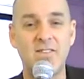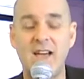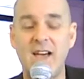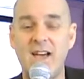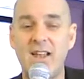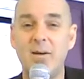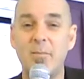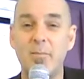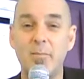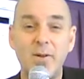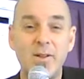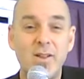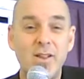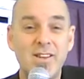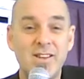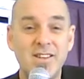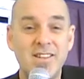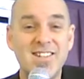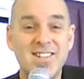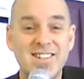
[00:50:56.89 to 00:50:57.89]
and that
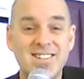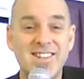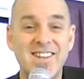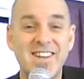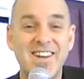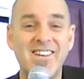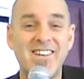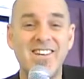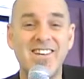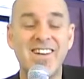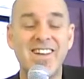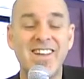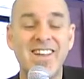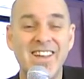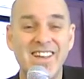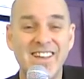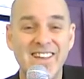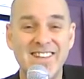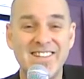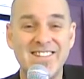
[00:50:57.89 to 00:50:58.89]
ability is there.
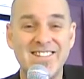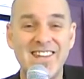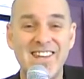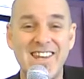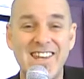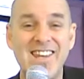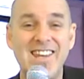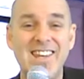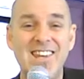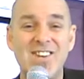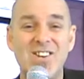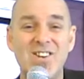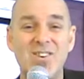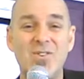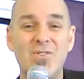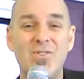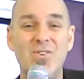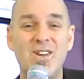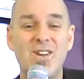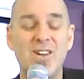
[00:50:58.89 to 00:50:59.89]
It's in
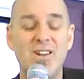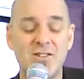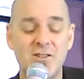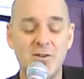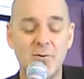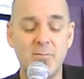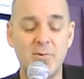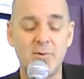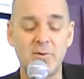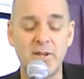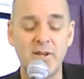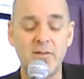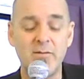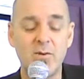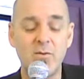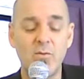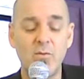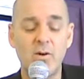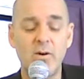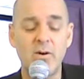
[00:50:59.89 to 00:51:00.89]
you to
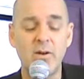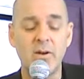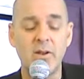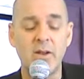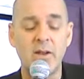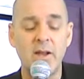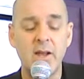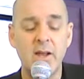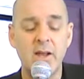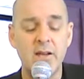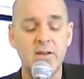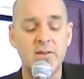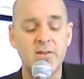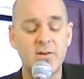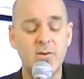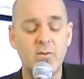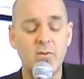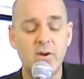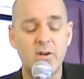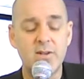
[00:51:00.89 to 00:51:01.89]
believe the word.
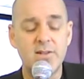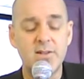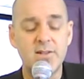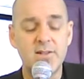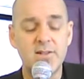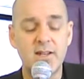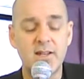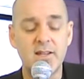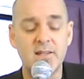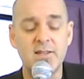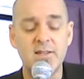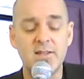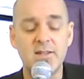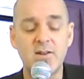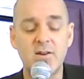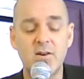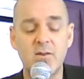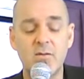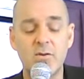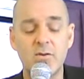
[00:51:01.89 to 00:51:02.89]
And so, what does it say? It
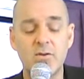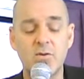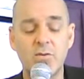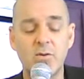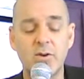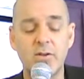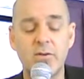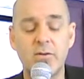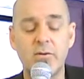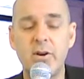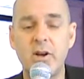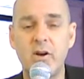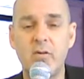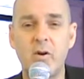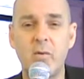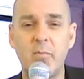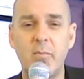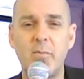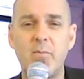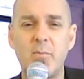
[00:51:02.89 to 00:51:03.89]
says here in verse
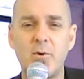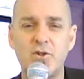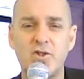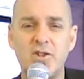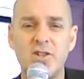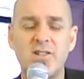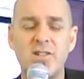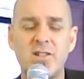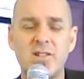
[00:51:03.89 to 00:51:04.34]
23 now remember,